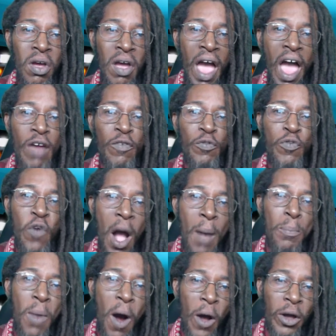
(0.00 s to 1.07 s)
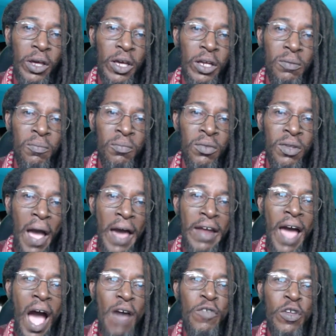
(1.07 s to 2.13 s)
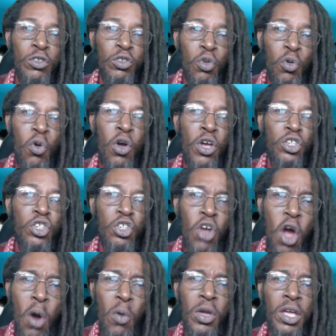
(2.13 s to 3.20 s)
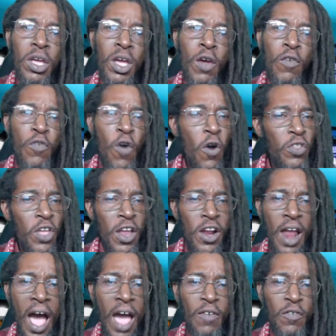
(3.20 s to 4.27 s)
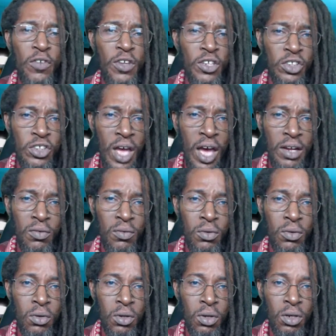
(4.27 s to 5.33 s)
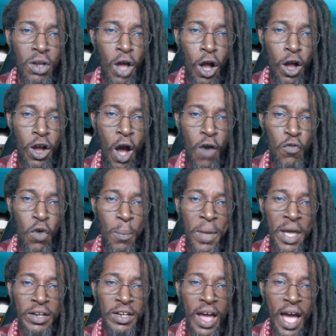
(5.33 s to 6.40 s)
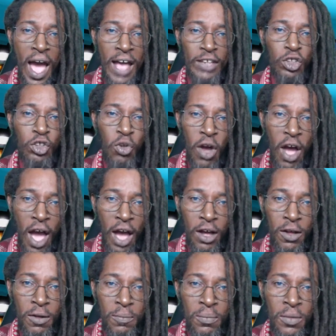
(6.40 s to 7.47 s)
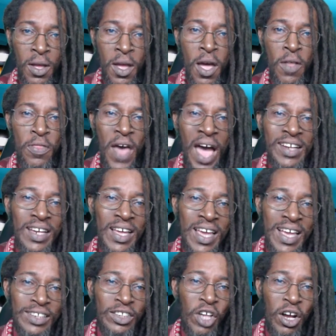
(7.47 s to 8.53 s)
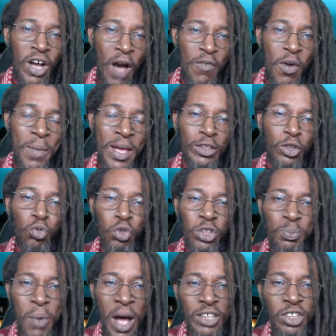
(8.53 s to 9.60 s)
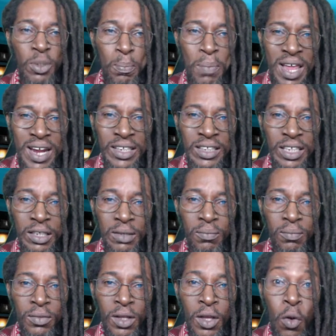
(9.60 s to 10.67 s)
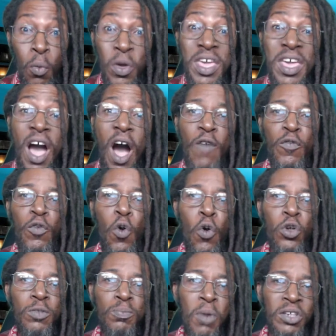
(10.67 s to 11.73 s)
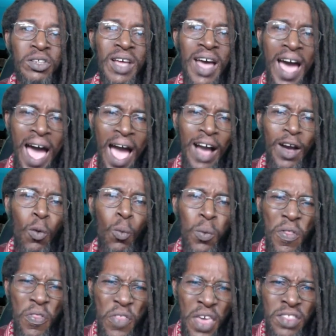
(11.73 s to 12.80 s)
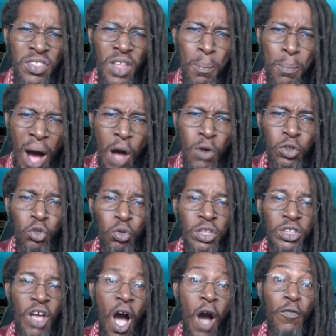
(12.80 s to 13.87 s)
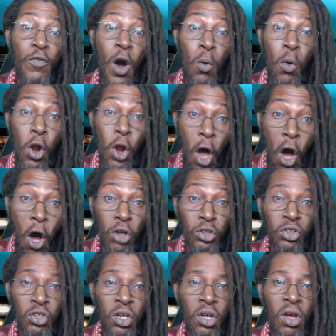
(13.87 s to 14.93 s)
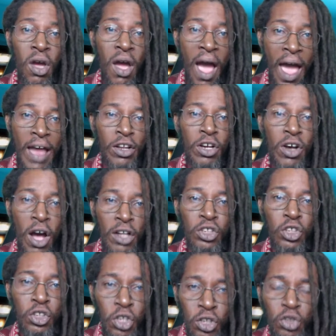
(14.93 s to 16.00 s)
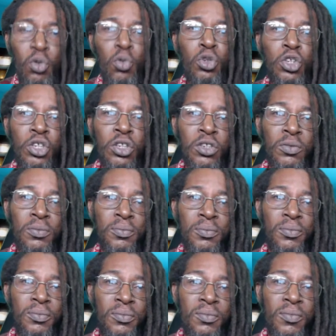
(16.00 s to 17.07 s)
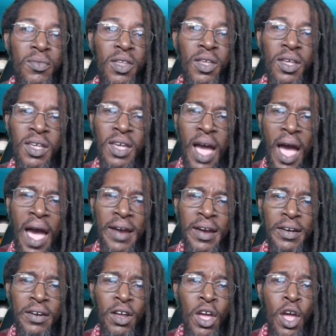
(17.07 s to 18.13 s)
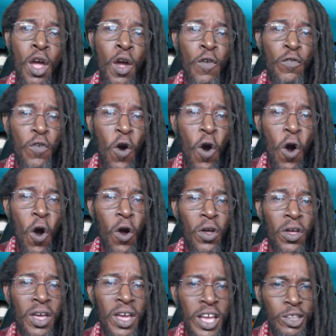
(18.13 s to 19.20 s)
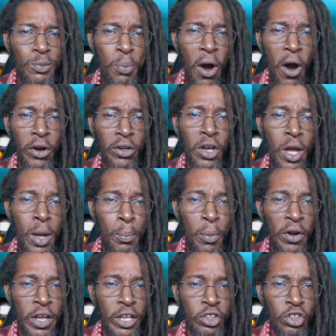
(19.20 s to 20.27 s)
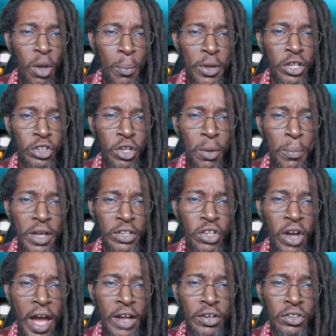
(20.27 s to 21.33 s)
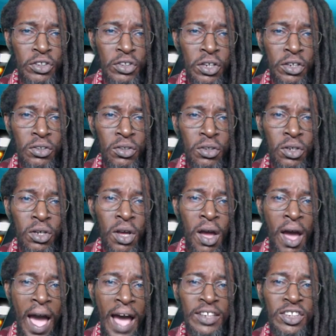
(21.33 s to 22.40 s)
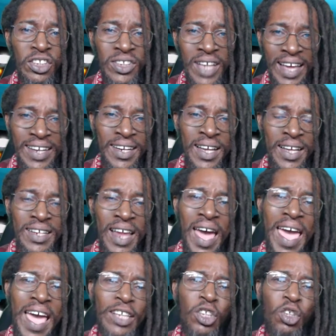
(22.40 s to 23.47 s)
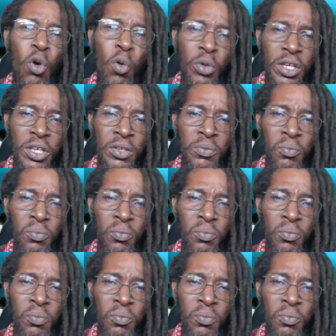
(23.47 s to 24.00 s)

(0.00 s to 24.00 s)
and from market and having to scurry for their life, he said. The government has to act. That is the government's responsibility. We, of course, must act within the boundaries of our laws and constitution, he added. For his part, Police Commissioner Major Anderson has said the SOE